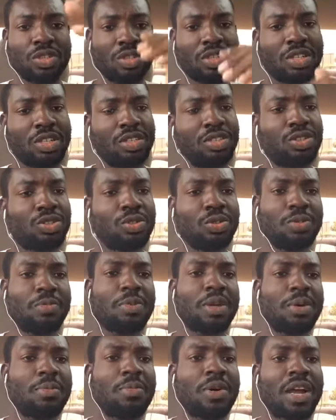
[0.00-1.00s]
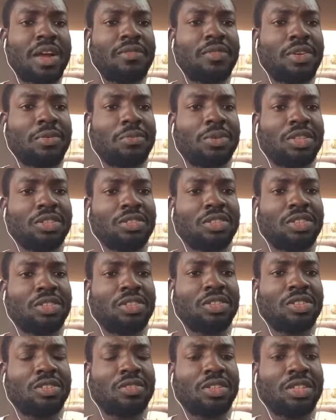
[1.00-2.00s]
you can shoot me a private
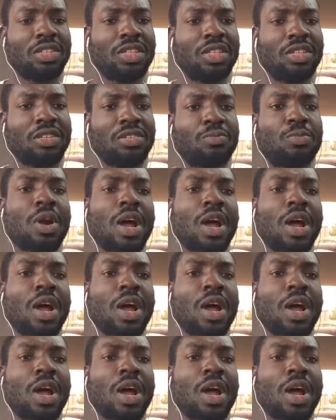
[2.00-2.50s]
message now and then.